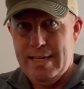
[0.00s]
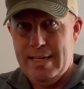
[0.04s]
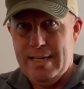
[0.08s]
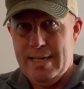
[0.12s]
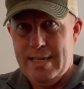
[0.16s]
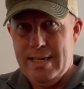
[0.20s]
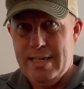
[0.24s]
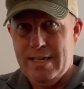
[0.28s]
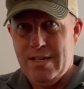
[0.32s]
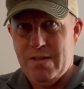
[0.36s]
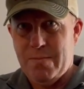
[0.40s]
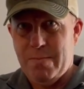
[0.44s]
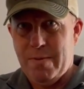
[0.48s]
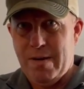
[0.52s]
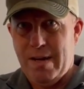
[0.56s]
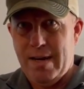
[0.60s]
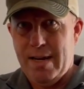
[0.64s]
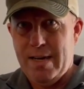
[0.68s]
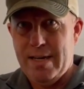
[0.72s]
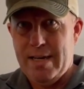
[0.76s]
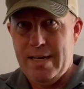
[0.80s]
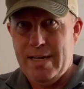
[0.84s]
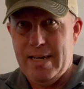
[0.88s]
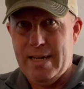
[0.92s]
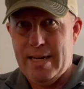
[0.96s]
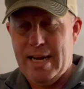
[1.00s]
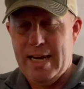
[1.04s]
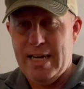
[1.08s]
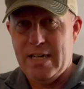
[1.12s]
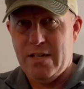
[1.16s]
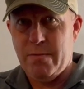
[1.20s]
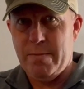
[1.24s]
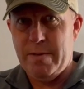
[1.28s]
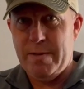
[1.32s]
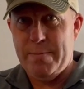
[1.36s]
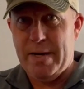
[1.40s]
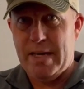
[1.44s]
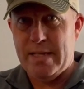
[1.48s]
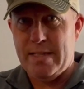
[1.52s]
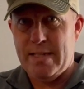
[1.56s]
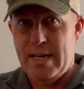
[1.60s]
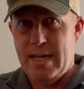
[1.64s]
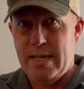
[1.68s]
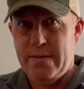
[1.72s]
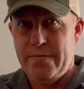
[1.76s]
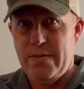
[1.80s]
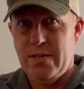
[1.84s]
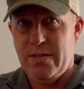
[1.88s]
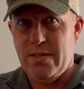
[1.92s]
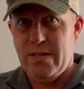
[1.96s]
Ink spot. Ask me about
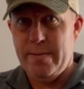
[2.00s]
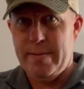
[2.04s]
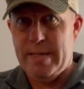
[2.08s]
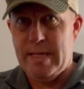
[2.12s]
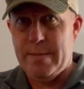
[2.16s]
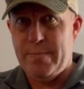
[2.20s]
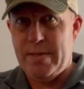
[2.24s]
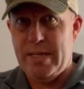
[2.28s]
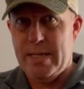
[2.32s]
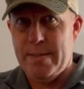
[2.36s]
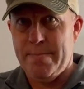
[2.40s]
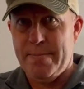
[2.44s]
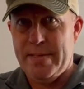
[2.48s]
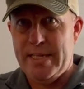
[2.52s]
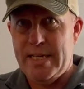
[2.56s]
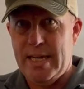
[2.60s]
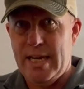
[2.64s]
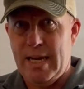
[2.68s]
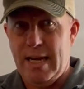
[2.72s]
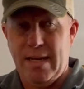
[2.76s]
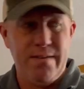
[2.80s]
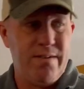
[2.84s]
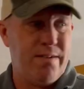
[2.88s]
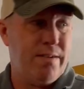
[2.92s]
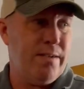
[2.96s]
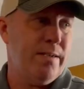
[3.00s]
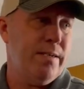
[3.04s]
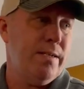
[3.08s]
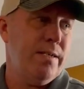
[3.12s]
that if you see me at PMTS.